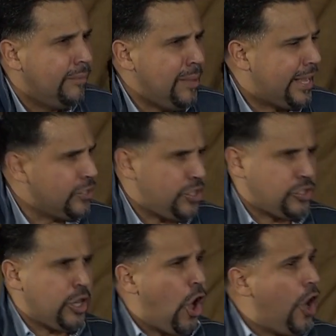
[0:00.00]
Because as
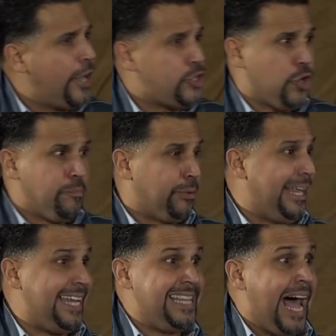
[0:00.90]
long as you
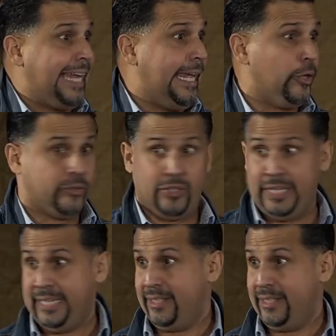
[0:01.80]
plead not guilty,